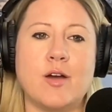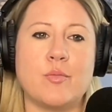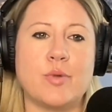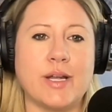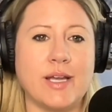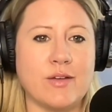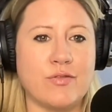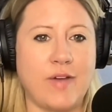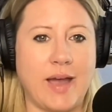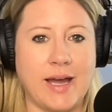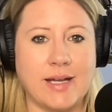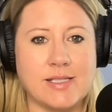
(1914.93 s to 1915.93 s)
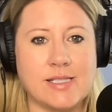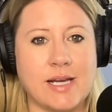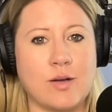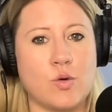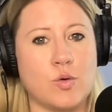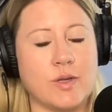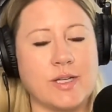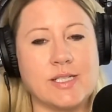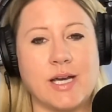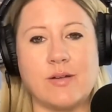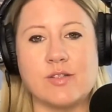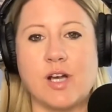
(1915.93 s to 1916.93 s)
Bringing fans and cooling
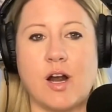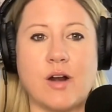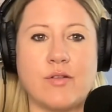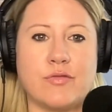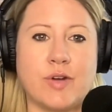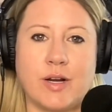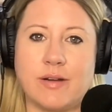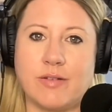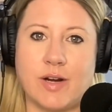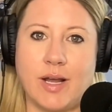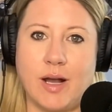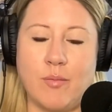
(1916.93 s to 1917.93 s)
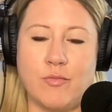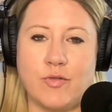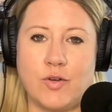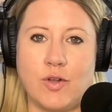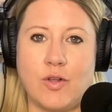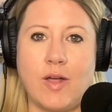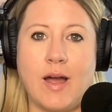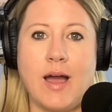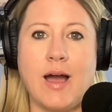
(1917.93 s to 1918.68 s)
towels are very, very helpful.